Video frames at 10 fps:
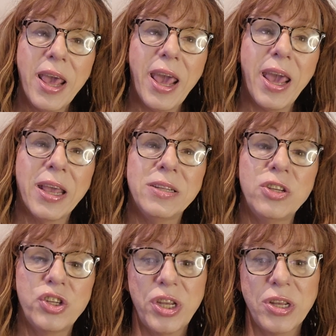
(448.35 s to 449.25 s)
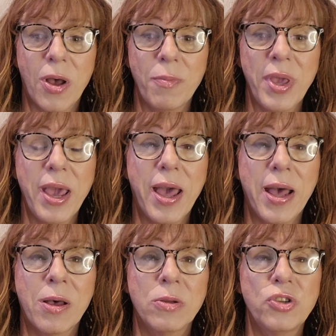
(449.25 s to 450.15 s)
and she taught me
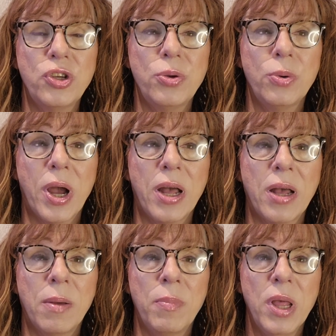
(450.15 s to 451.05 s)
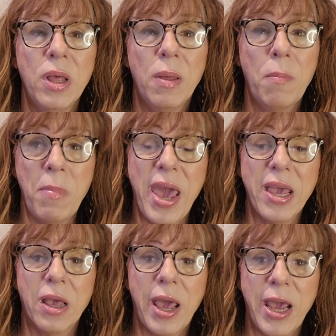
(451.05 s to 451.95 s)
how to
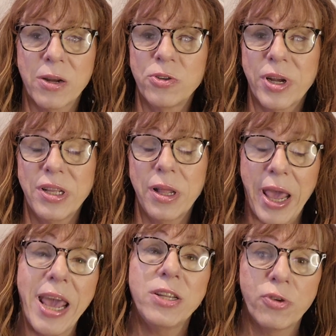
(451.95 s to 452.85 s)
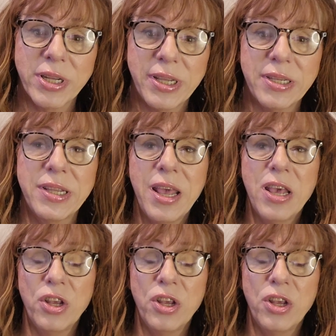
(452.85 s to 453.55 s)
make headdresses,